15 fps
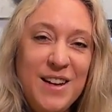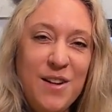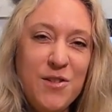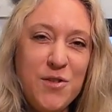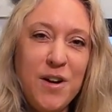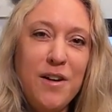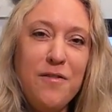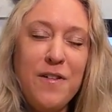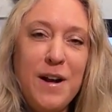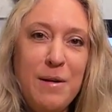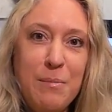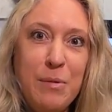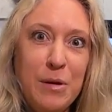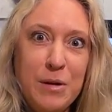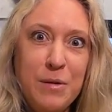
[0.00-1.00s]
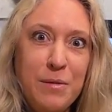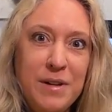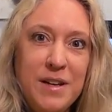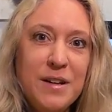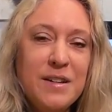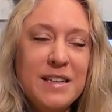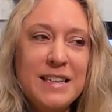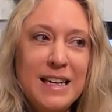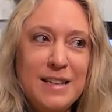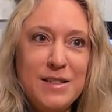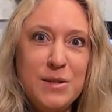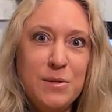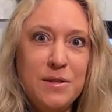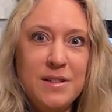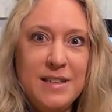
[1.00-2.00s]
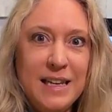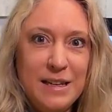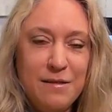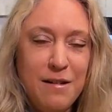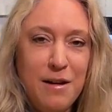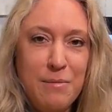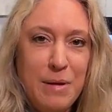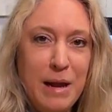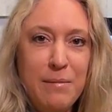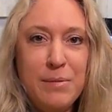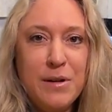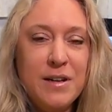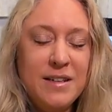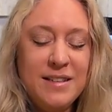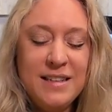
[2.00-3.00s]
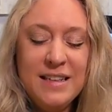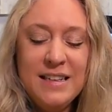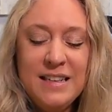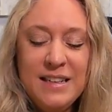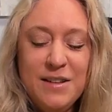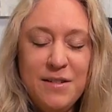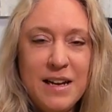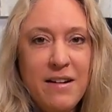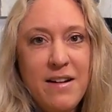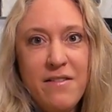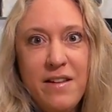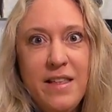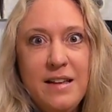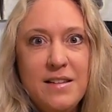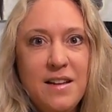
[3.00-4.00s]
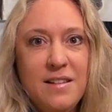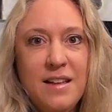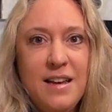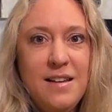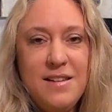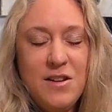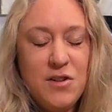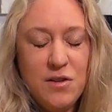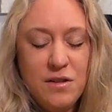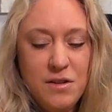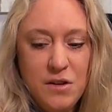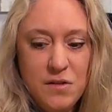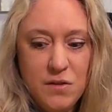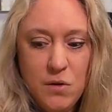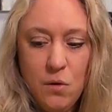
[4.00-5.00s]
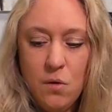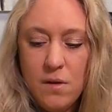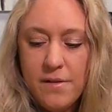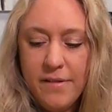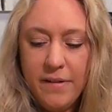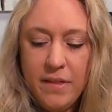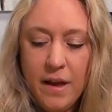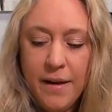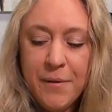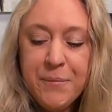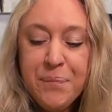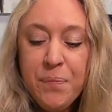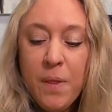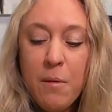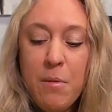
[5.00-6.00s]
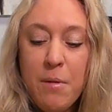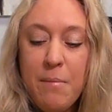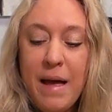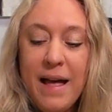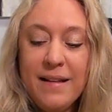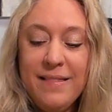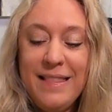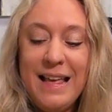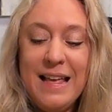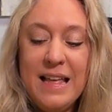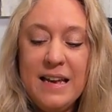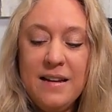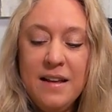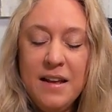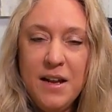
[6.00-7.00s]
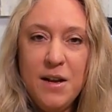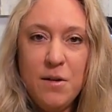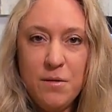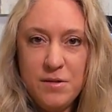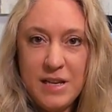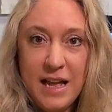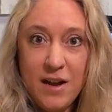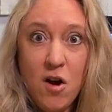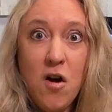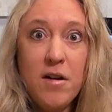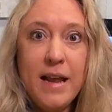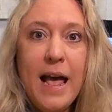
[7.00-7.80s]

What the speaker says: try to find a book when you're in high school and had to write a paper. And now everything's online and digital and you just Google everything. But back then, it was that card